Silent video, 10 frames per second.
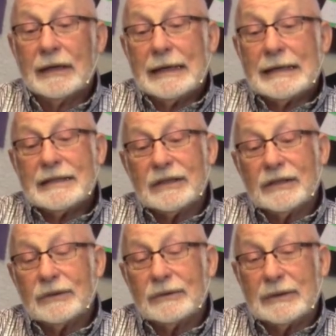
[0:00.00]

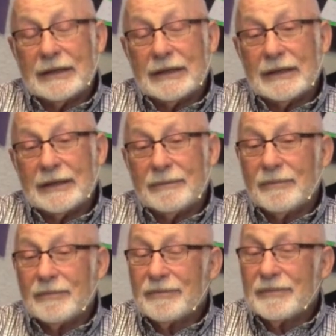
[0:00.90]

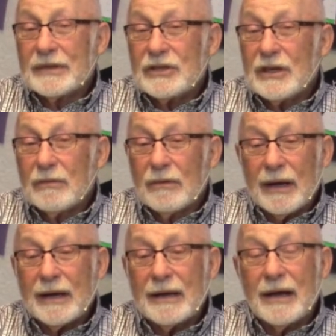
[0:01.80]
So she
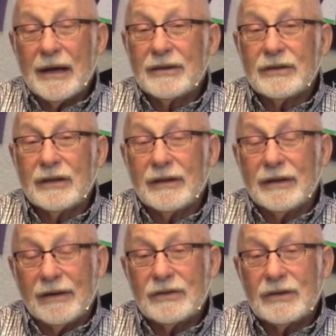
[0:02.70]
recognized that
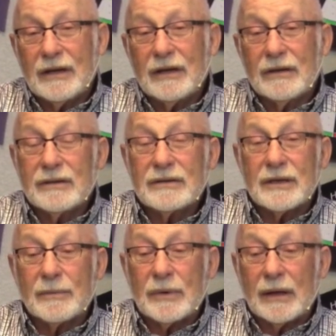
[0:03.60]
if she didn't do
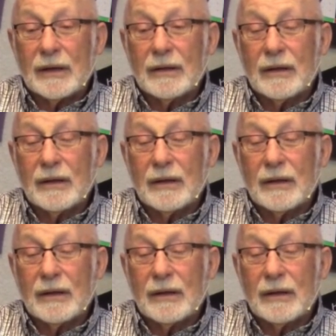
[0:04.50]
something,